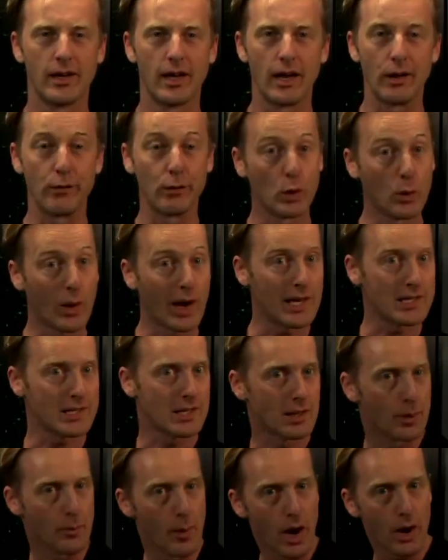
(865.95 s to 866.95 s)
And if you
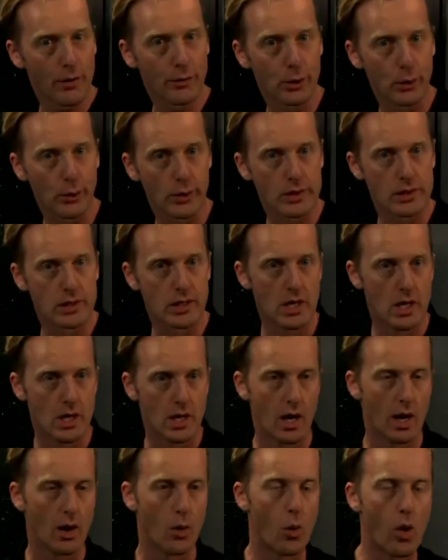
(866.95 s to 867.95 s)
ask them afterwards,
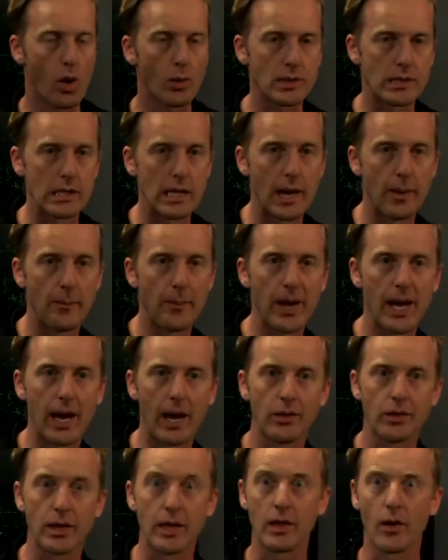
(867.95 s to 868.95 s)
what was that
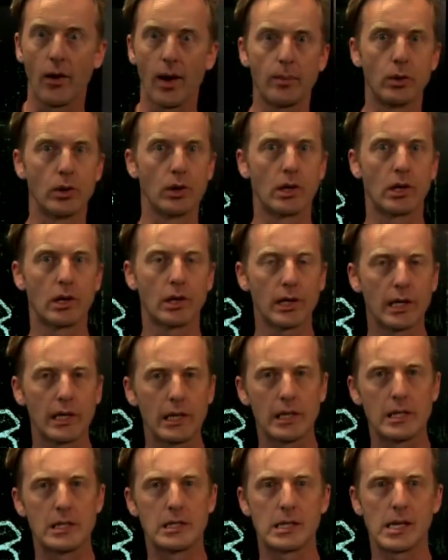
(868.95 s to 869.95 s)
about? Then they're able to
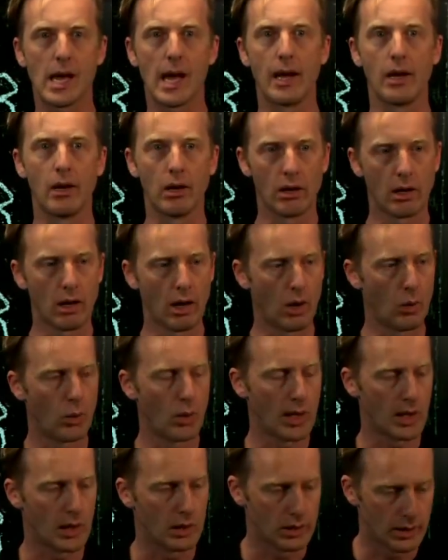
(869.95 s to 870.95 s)
clearly say, oh,
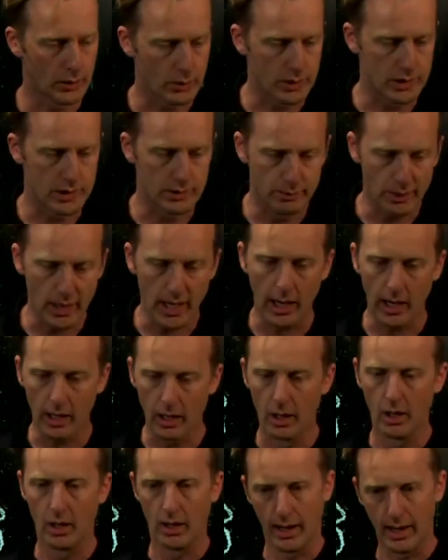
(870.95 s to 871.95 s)
well, it was
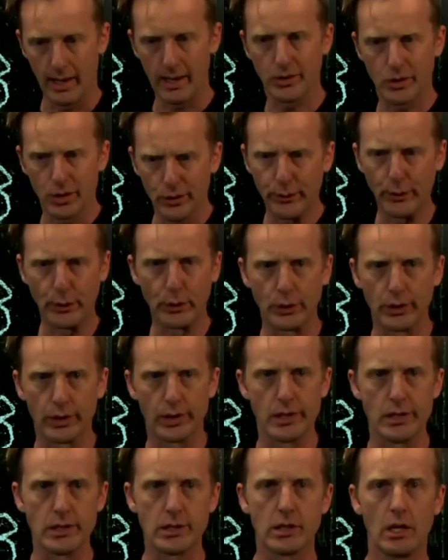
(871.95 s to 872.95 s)
about how difficult
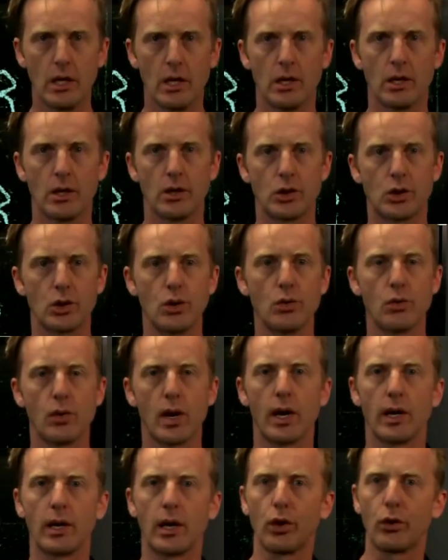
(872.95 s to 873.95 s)
it is
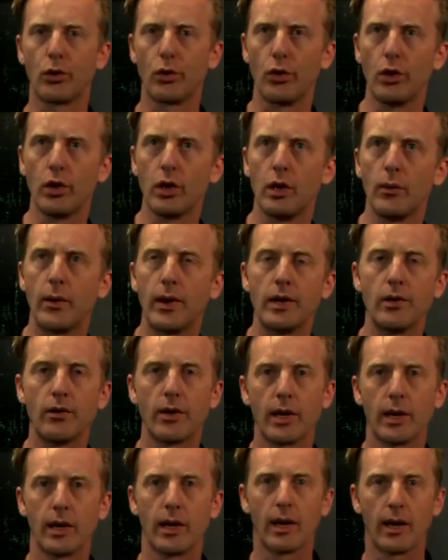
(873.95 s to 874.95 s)
to get through uni when you've
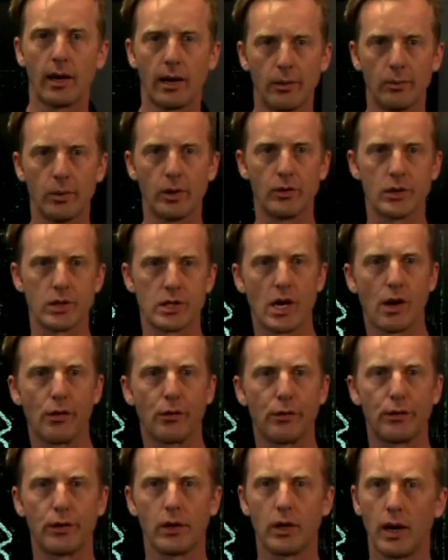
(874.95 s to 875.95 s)
had a bit of a
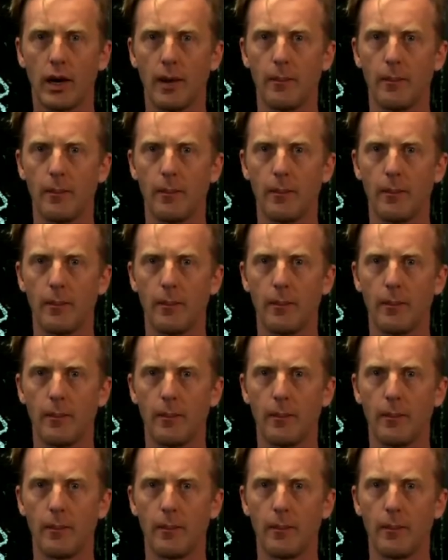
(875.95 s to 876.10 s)
tough